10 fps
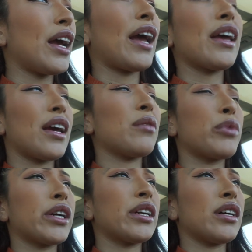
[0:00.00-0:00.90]
a.m.
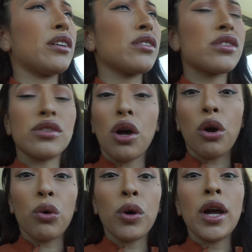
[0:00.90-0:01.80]
right now.
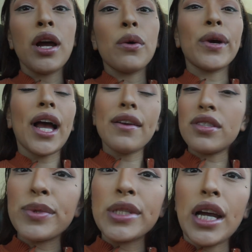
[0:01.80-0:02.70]
So we have
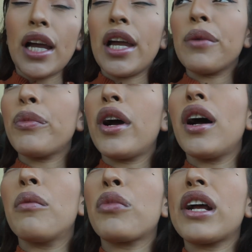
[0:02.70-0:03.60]
time.
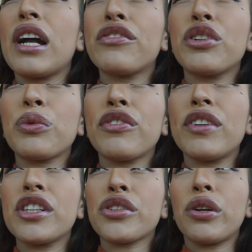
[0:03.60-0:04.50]
Um, right after we
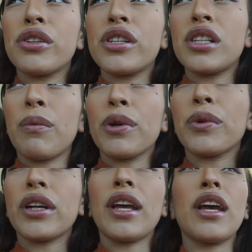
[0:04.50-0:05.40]
finish grocery shopping,
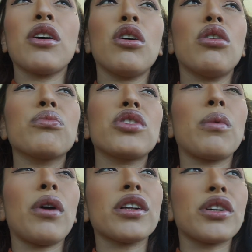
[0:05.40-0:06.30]
we're gonna head home,
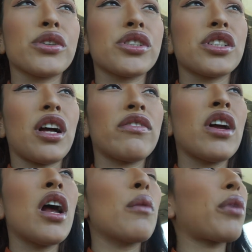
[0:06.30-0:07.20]
drop all the groceries off,
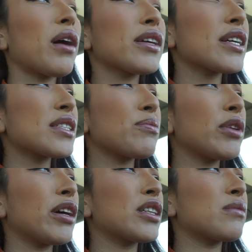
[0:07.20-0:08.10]
probably get some
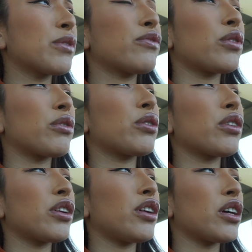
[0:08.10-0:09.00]
lunch before we go
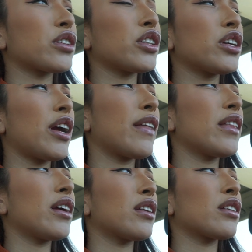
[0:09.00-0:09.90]
to the doctor, and
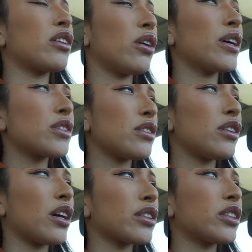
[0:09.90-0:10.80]
then go ahead to the
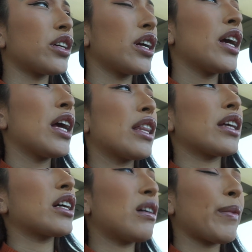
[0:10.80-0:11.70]
doctor,
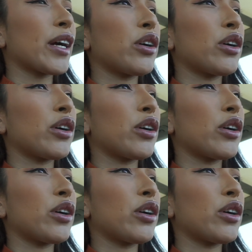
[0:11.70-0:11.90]
then come back